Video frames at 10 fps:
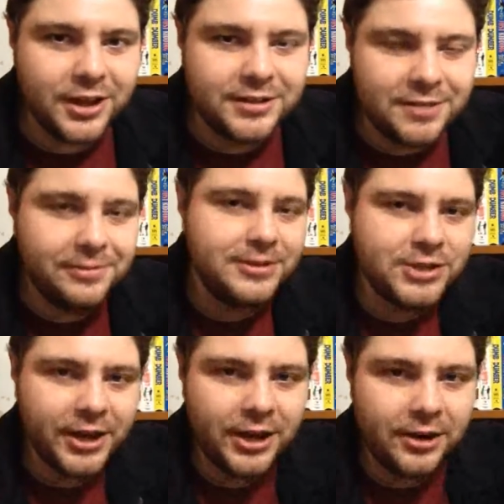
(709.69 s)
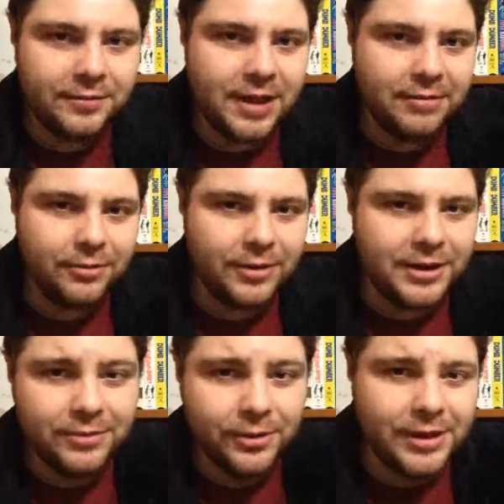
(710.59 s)
Definitely check it out if you haven't
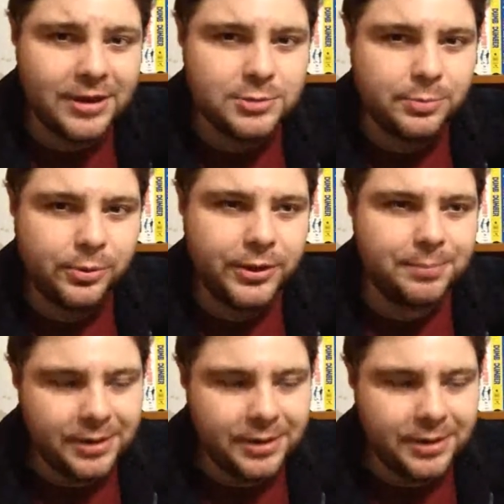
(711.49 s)
already, even though I kind of spoiled it.